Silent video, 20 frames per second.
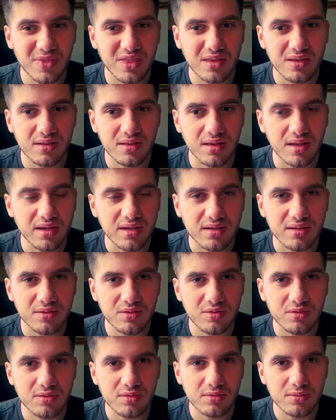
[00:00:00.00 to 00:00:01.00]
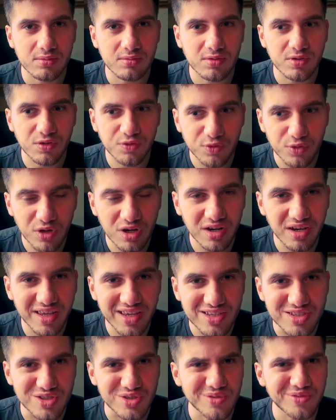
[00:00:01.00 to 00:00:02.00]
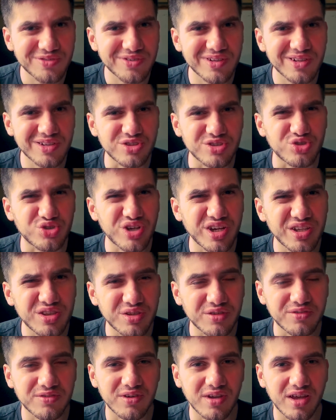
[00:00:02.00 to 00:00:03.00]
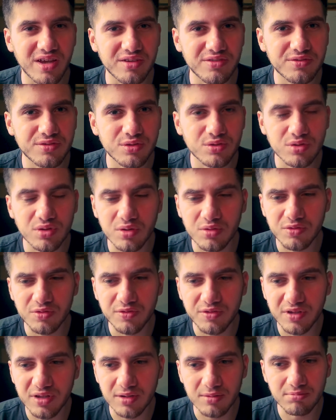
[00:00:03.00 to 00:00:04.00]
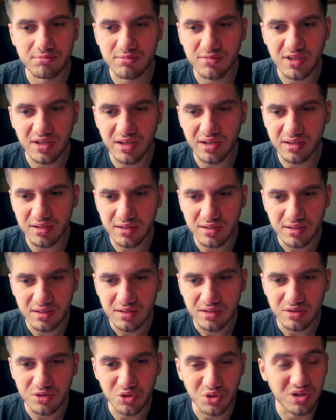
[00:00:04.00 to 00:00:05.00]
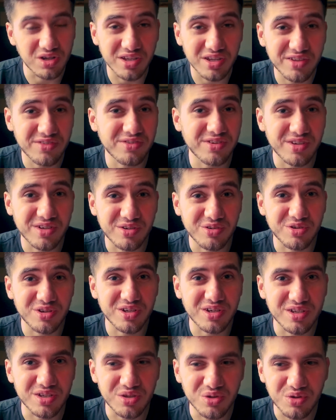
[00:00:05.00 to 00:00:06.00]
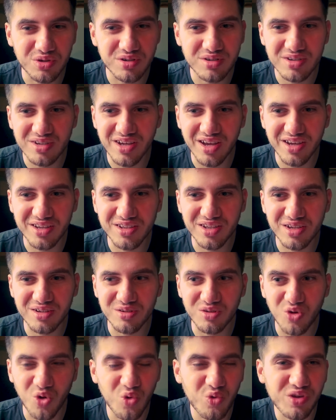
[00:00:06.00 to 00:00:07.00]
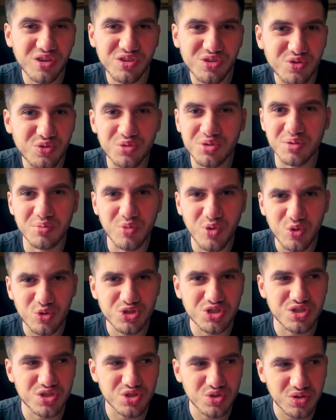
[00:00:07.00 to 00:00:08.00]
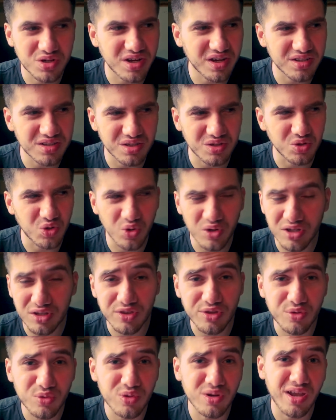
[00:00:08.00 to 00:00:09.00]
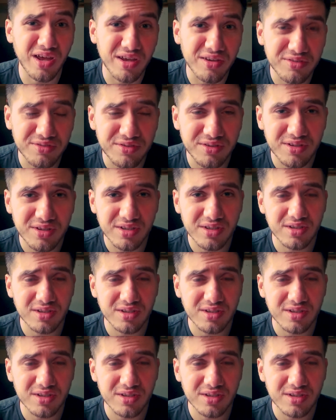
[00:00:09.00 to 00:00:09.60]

Like, if you're lazy, you feel drained of life. You don't feel like you're living really. You're kind of going through the motions. You're kind of going through life.